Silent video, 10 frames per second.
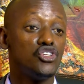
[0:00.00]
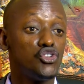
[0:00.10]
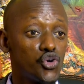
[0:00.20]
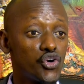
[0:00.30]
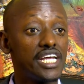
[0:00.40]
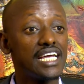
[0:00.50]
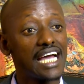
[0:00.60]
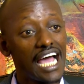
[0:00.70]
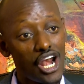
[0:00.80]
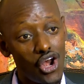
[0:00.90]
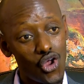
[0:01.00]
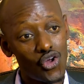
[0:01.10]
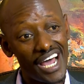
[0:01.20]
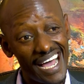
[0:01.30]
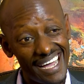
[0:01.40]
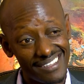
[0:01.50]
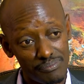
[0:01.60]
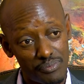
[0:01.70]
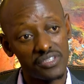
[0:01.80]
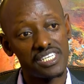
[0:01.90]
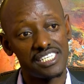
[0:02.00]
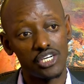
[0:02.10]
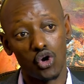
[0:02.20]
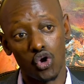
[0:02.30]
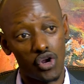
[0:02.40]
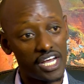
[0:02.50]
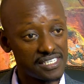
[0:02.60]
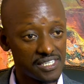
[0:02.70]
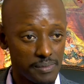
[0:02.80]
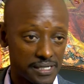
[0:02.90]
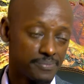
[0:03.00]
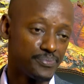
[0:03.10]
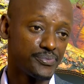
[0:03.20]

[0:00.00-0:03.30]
during loan processing or loan assessment.